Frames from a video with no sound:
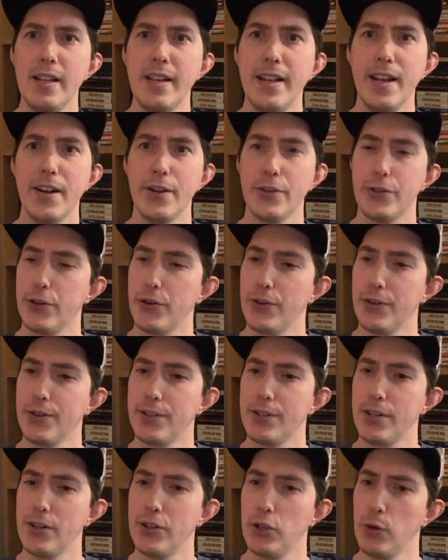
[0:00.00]
in a certain
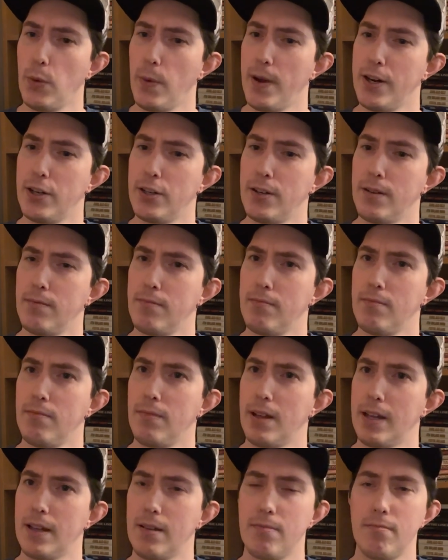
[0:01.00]
situation,
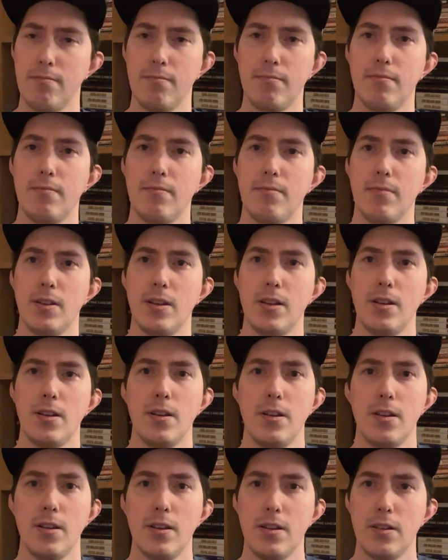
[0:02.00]
like
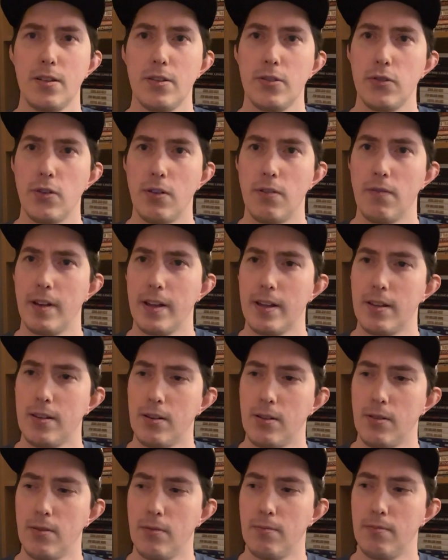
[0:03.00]
sort of like, you
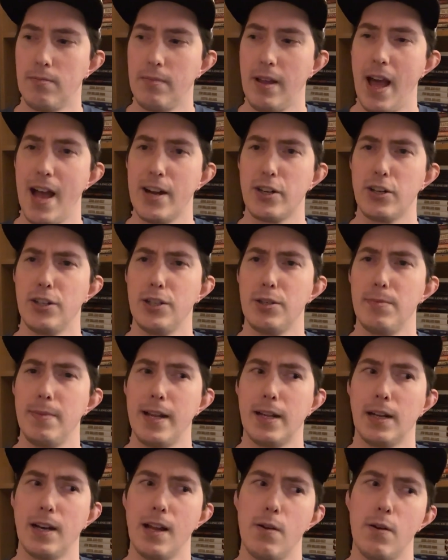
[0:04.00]
know, actions
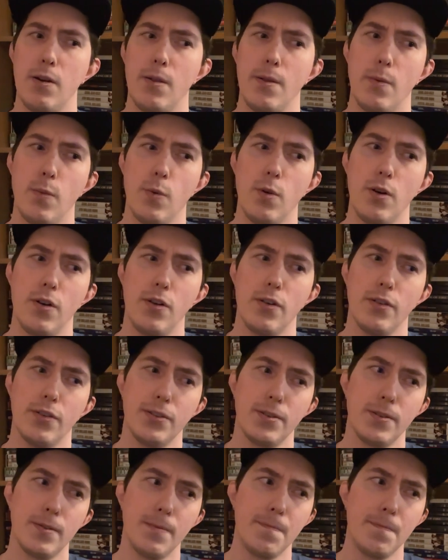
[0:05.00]
speak louder than words.